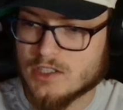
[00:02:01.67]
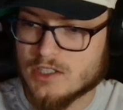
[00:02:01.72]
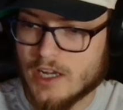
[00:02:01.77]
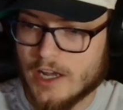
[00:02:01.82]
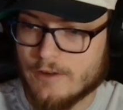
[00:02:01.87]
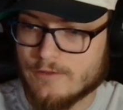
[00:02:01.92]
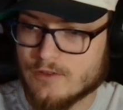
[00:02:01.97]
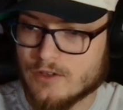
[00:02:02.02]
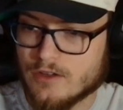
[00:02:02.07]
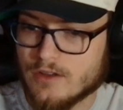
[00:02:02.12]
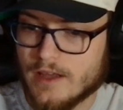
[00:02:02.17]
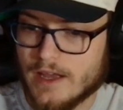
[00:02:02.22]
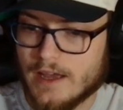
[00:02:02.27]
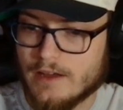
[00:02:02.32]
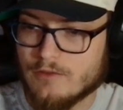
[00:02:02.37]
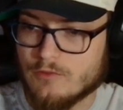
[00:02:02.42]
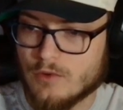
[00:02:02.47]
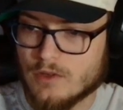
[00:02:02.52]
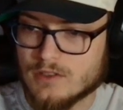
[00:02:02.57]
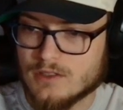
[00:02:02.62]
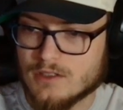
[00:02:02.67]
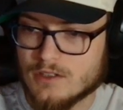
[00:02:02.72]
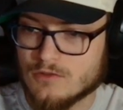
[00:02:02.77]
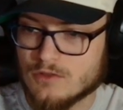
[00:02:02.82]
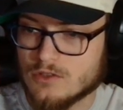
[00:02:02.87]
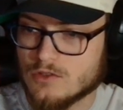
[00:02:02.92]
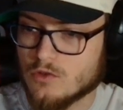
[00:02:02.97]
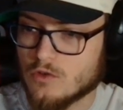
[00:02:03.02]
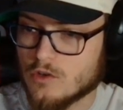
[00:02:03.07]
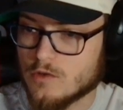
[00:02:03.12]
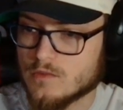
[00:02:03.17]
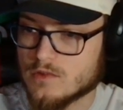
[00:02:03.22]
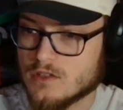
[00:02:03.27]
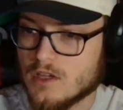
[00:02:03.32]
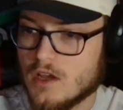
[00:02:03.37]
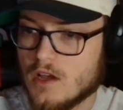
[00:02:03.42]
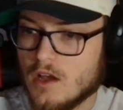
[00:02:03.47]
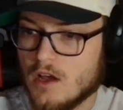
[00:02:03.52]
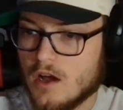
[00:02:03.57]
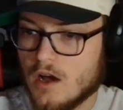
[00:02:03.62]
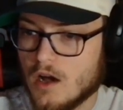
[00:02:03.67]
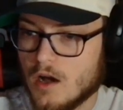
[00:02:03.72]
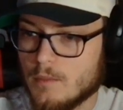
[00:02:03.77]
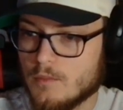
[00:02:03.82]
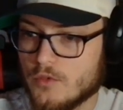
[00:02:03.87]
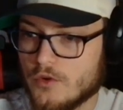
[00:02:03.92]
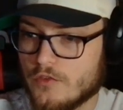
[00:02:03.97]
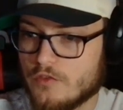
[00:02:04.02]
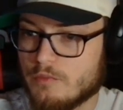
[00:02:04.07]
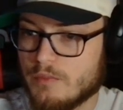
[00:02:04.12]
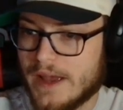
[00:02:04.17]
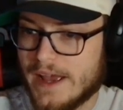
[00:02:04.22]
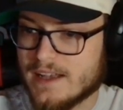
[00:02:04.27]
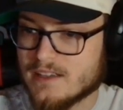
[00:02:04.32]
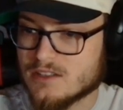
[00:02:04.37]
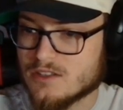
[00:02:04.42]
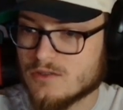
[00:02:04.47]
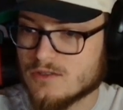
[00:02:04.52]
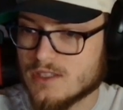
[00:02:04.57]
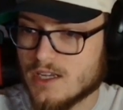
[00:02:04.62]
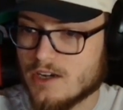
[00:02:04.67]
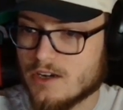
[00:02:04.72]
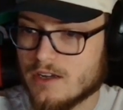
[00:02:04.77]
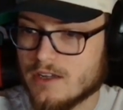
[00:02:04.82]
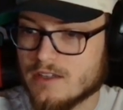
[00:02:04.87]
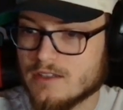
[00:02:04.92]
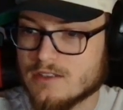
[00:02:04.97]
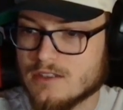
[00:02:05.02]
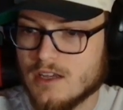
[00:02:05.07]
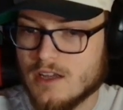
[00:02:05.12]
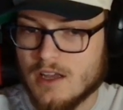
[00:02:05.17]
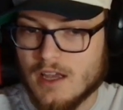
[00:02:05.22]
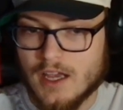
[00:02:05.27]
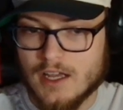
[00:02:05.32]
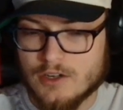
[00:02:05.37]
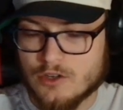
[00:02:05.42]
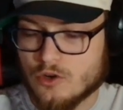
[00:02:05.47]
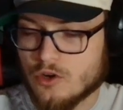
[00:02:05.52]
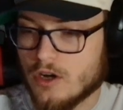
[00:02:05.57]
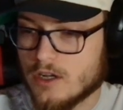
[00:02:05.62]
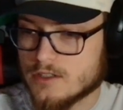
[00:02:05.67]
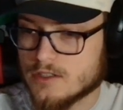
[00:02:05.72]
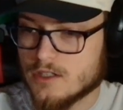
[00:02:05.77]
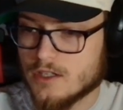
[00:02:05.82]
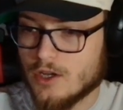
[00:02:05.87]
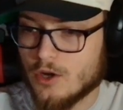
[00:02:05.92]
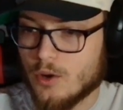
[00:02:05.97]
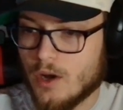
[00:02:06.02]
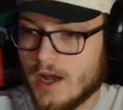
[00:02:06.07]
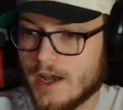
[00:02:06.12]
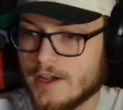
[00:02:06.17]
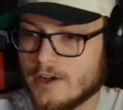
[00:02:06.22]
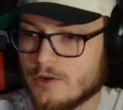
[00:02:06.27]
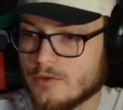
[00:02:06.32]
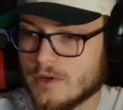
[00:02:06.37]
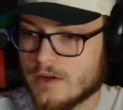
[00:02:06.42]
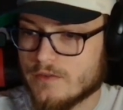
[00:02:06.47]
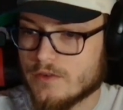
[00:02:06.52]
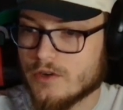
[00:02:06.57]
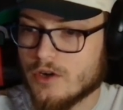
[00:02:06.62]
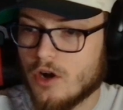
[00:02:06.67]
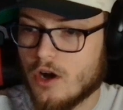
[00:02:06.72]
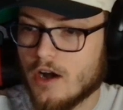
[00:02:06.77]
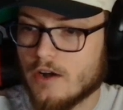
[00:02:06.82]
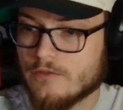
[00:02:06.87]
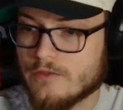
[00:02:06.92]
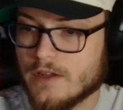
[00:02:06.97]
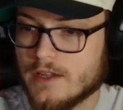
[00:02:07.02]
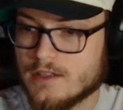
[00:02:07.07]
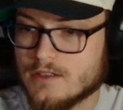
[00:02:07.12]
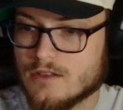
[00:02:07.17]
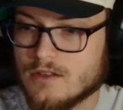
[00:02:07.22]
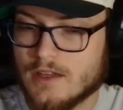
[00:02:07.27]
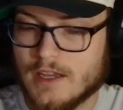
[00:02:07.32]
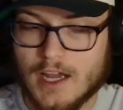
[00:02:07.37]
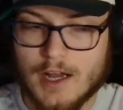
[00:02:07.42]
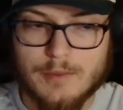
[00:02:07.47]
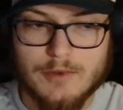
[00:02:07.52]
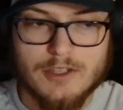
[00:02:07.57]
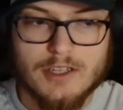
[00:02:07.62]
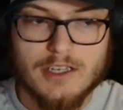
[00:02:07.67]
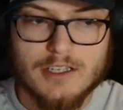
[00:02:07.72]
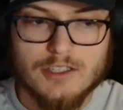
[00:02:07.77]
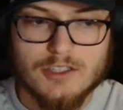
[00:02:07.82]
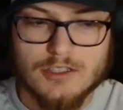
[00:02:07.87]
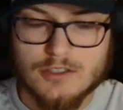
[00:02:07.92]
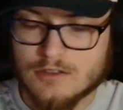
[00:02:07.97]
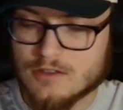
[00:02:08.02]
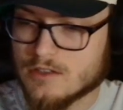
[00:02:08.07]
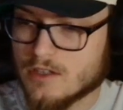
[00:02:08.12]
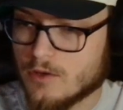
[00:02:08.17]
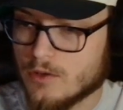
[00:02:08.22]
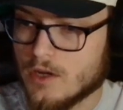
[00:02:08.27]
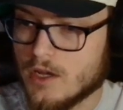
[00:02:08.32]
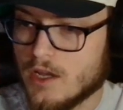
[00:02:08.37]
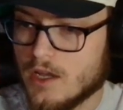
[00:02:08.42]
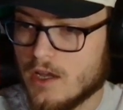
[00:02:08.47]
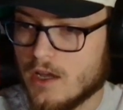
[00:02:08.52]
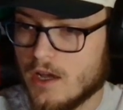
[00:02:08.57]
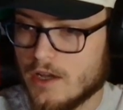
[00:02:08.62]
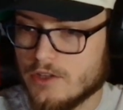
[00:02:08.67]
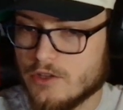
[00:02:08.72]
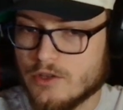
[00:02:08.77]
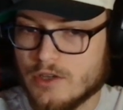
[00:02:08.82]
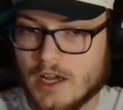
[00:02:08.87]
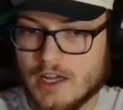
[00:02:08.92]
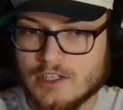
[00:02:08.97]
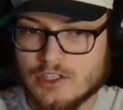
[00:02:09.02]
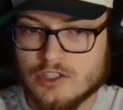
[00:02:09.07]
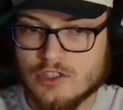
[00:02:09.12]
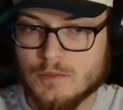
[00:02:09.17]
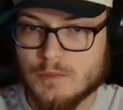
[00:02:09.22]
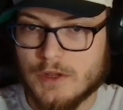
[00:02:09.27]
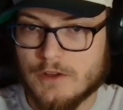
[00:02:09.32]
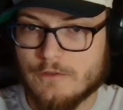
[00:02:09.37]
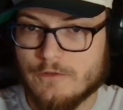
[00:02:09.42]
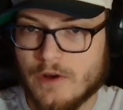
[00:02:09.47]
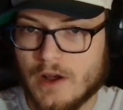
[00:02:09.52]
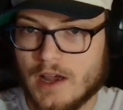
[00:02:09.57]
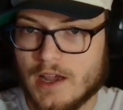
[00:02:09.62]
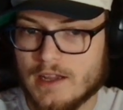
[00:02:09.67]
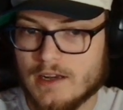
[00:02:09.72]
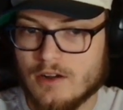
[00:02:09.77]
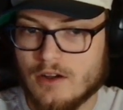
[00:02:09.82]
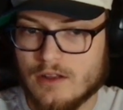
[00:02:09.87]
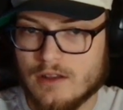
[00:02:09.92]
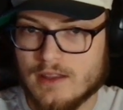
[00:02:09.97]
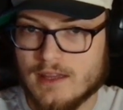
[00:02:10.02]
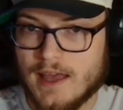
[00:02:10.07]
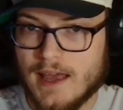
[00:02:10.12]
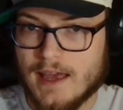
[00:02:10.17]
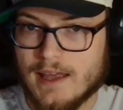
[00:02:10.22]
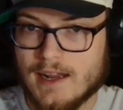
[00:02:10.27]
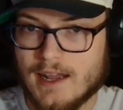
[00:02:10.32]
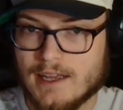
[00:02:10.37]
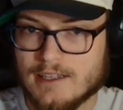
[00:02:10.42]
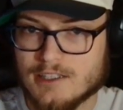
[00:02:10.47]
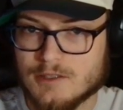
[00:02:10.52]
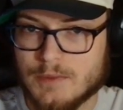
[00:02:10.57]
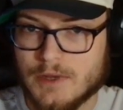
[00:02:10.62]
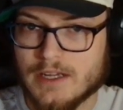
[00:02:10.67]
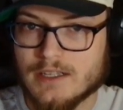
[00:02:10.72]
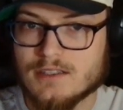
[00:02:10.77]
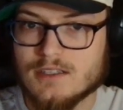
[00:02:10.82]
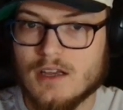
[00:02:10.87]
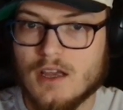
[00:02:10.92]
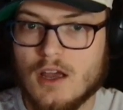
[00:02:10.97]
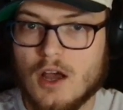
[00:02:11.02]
after that, once those storms move past those areas and cross the Ohio River off into the Appalachians. So you guys should be fine on that aspect.